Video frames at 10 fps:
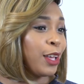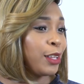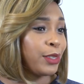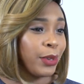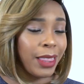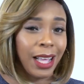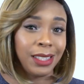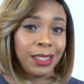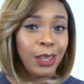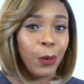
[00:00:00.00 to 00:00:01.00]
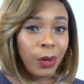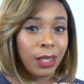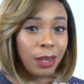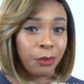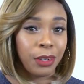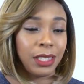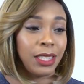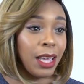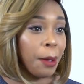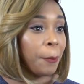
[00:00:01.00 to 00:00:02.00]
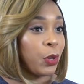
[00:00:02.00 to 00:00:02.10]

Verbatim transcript: so that's the only difference there.